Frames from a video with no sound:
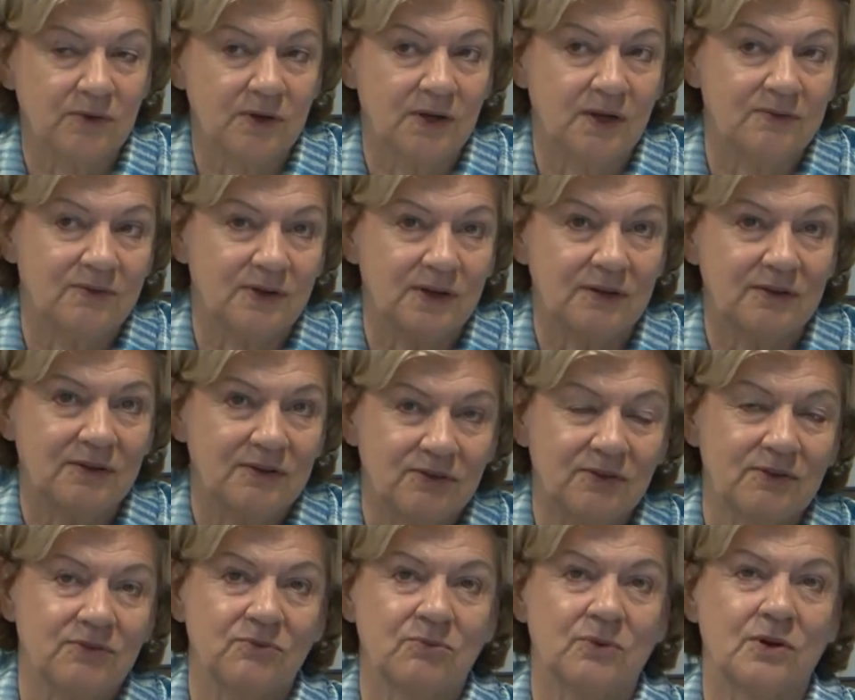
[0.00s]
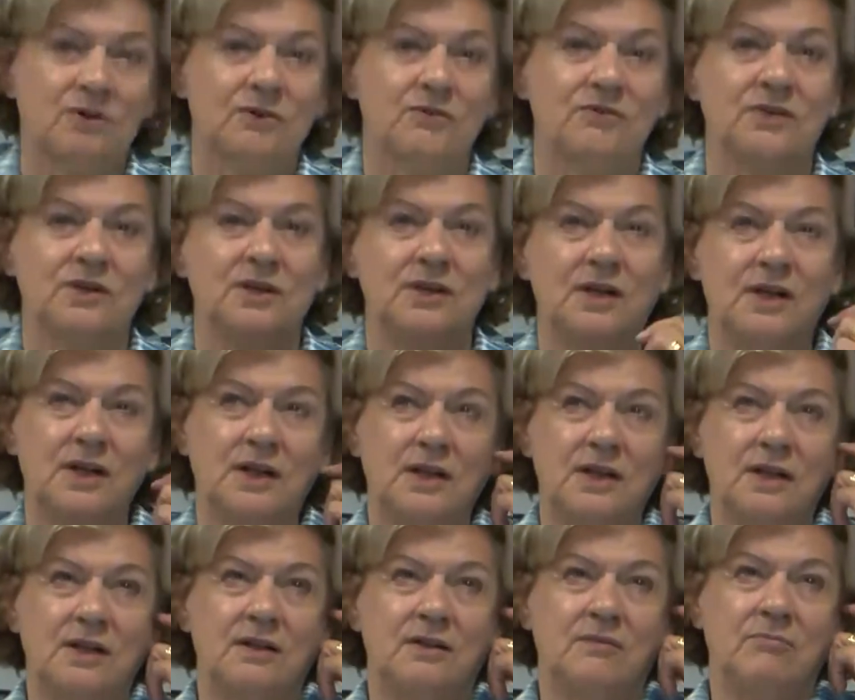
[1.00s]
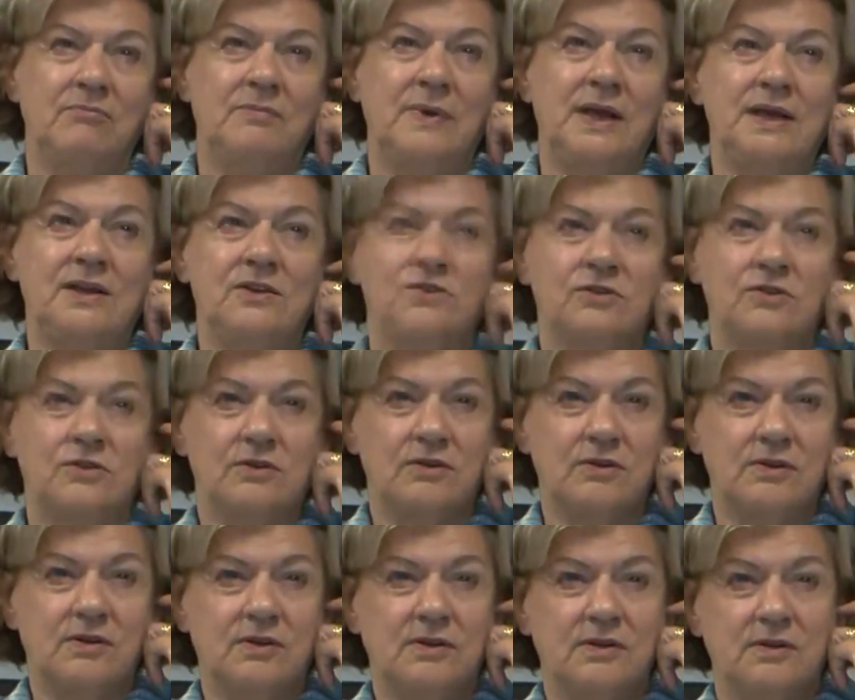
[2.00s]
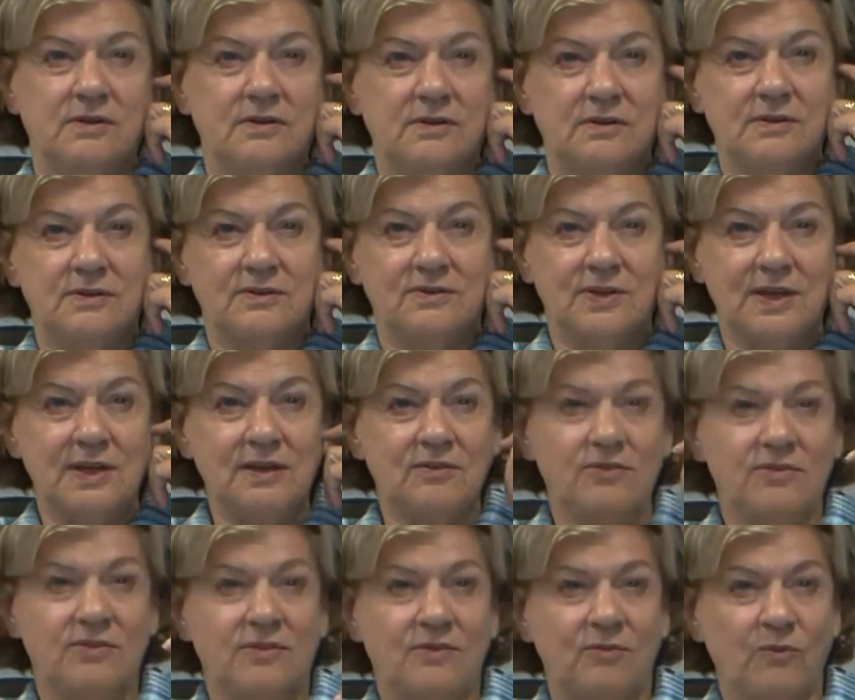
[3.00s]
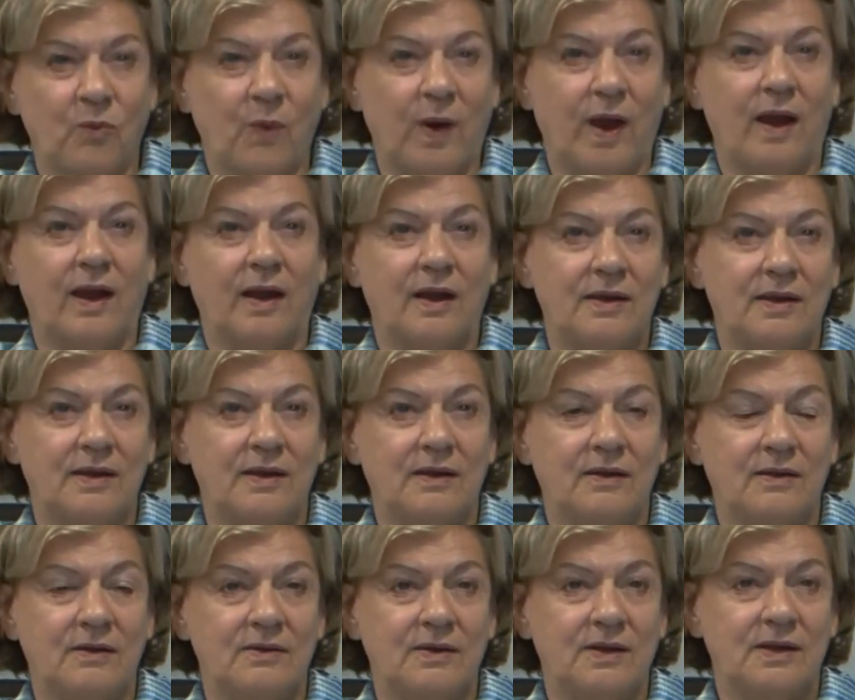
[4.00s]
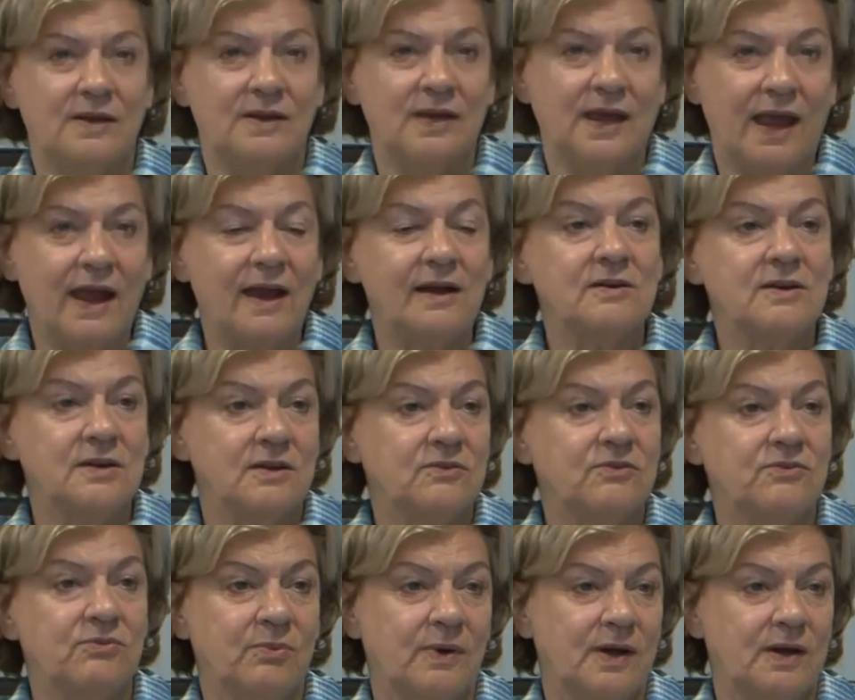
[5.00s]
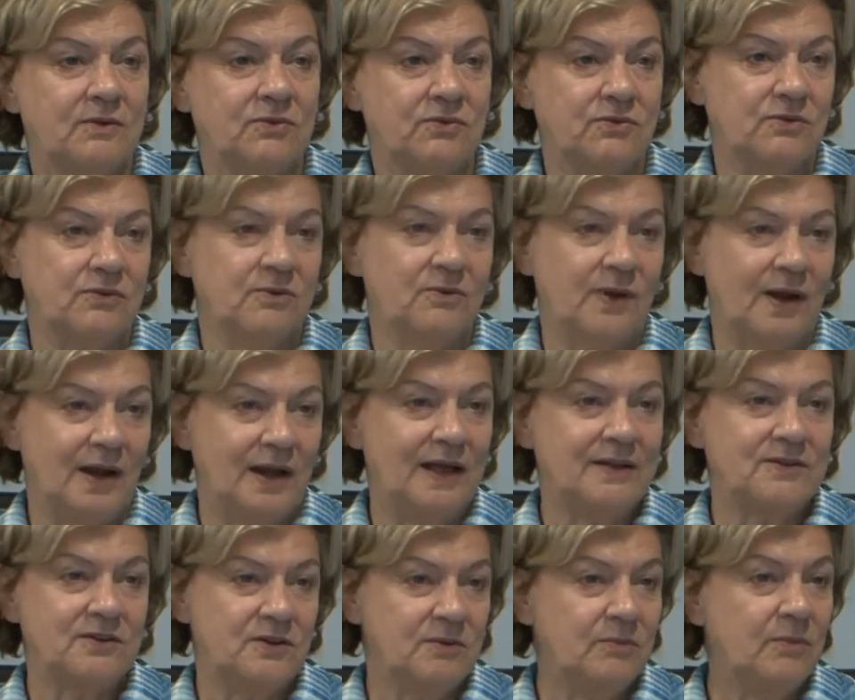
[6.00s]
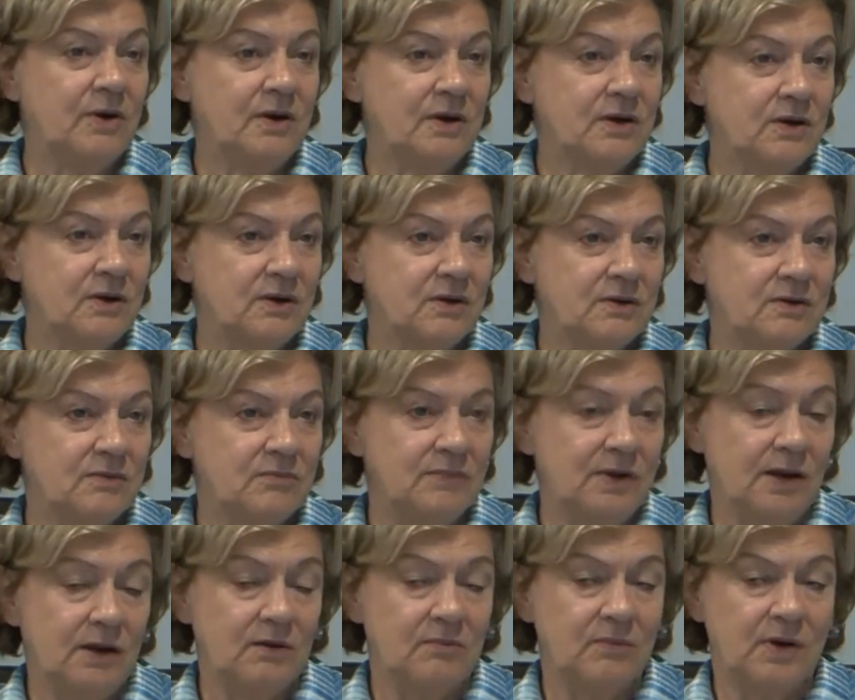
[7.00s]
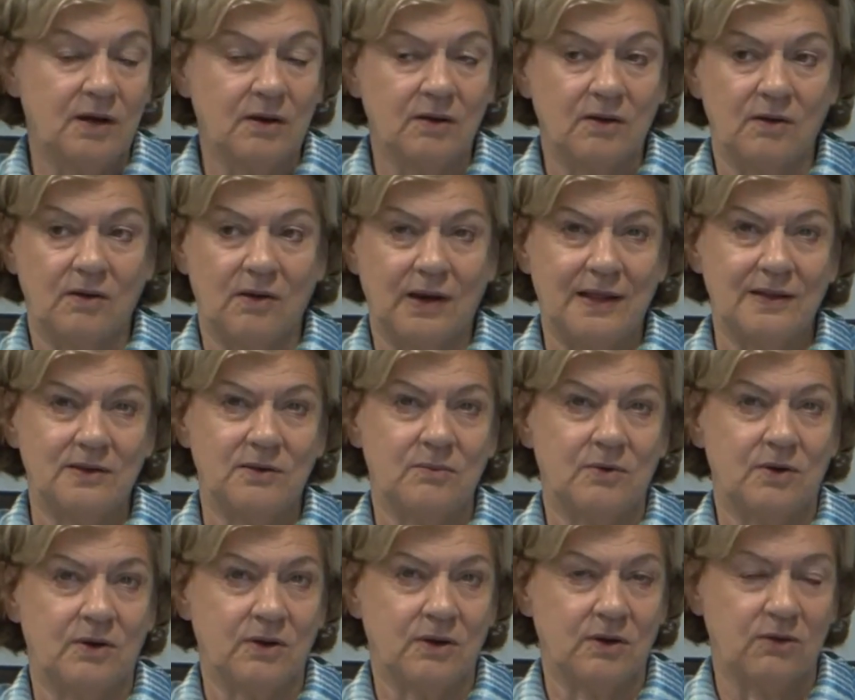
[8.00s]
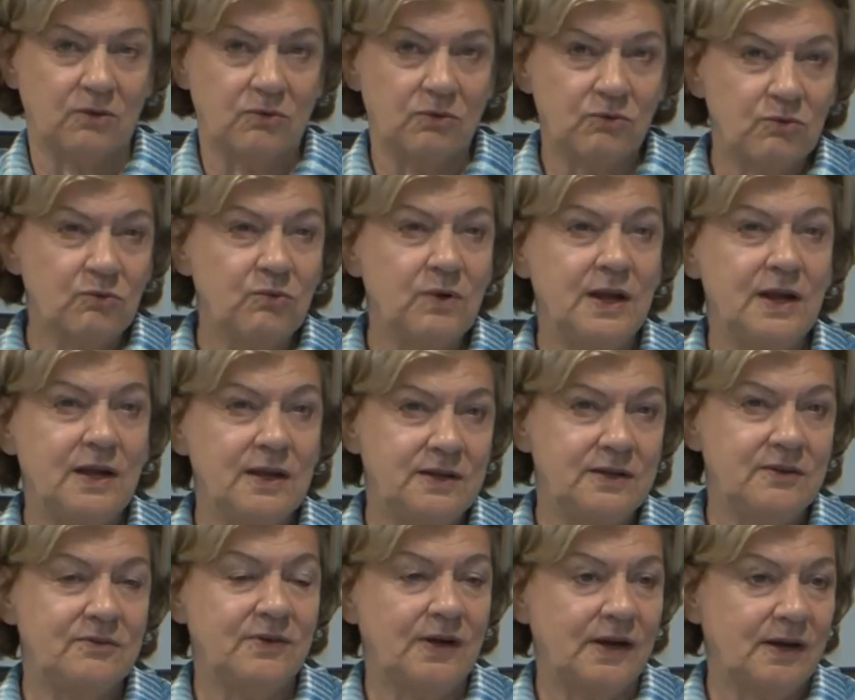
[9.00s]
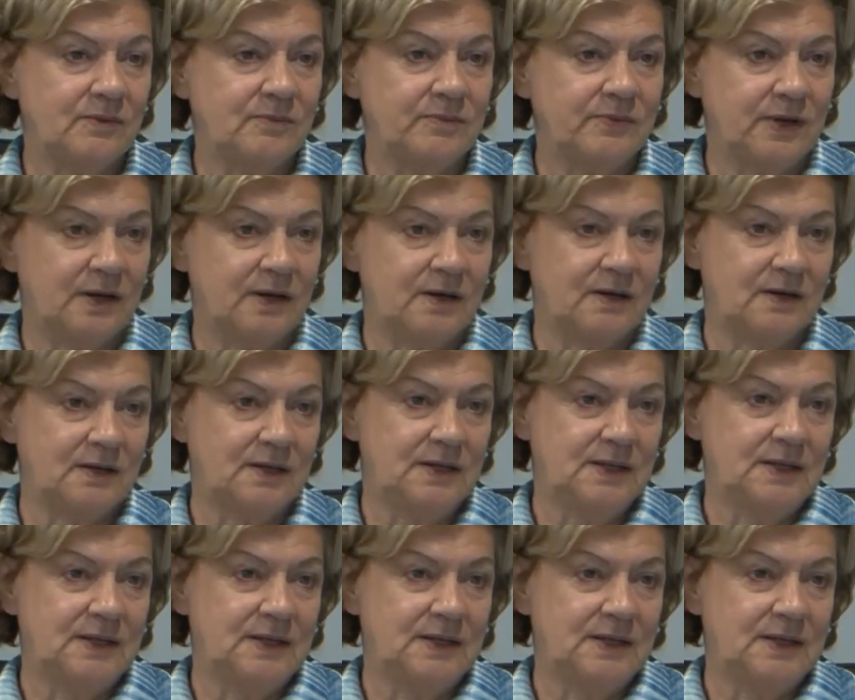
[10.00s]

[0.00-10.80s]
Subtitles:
And I think this is one of the major things where the areas where Latin America, Middle America, Latin America could really develop their